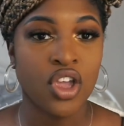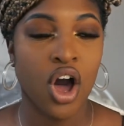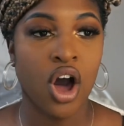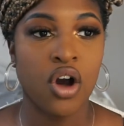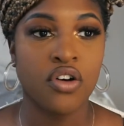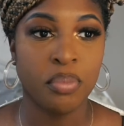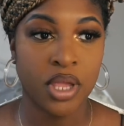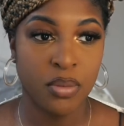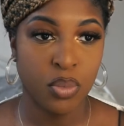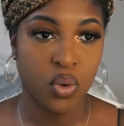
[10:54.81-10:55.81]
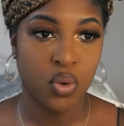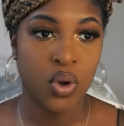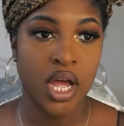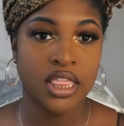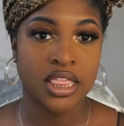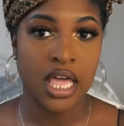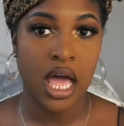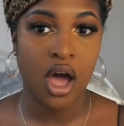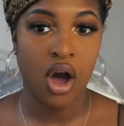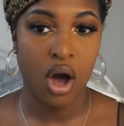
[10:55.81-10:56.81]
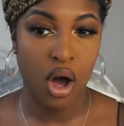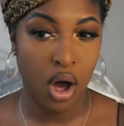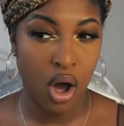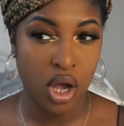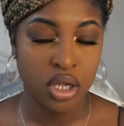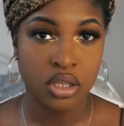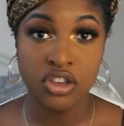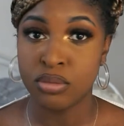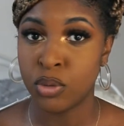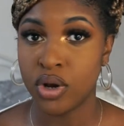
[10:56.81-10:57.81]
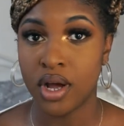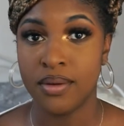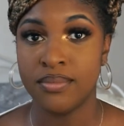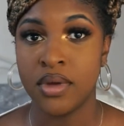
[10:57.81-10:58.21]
are of people that are smaller,